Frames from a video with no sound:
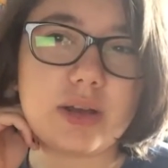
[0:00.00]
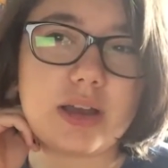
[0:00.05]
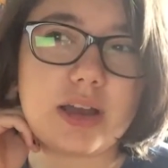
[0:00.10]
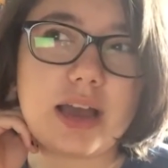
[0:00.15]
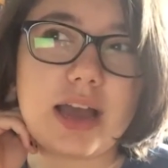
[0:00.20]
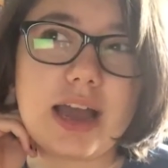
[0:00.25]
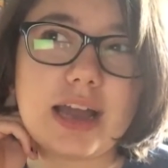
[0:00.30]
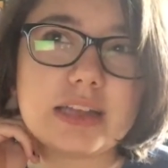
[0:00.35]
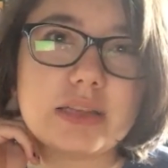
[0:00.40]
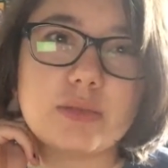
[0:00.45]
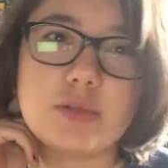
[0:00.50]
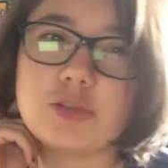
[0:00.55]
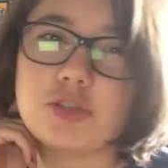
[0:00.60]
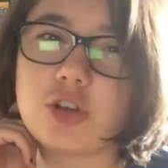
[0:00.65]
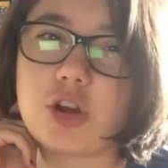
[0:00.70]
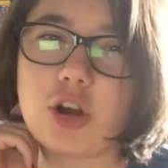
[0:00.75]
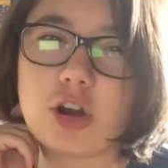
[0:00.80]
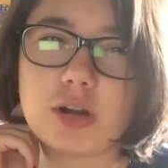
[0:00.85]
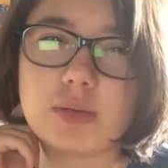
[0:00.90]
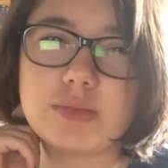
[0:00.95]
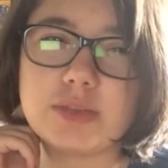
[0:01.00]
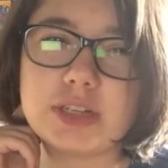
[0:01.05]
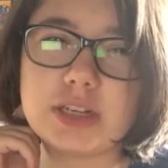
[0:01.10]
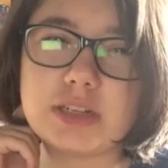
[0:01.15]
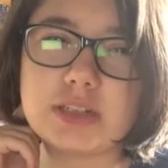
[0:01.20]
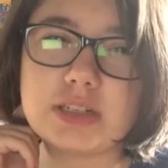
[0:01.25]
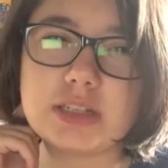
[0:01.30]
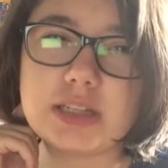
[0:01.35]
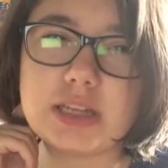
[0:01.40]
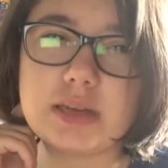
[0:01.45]
had the most harm
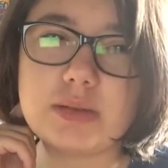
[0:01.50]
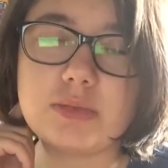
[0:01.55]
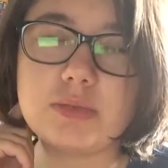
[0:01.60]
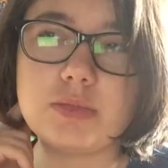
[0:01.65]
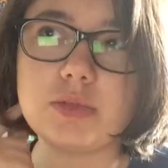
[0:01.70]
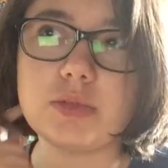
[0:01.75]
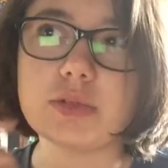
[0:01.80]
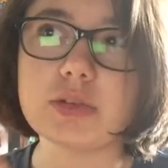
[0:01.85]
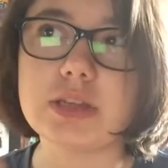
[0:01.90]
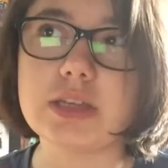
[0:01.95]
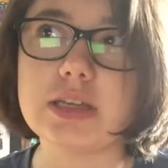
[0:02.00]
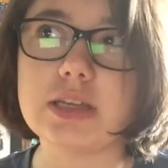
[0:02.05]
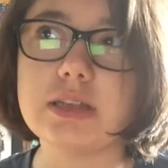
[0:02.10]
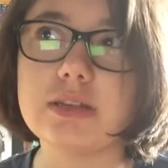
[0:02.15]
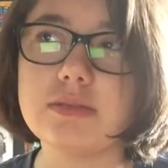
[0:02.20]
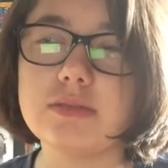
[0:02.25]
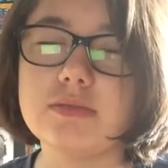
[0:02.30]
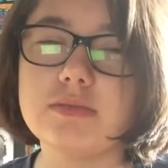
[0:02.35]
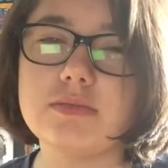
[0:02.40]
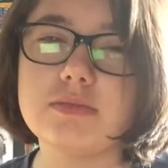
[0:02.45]
done to them, or like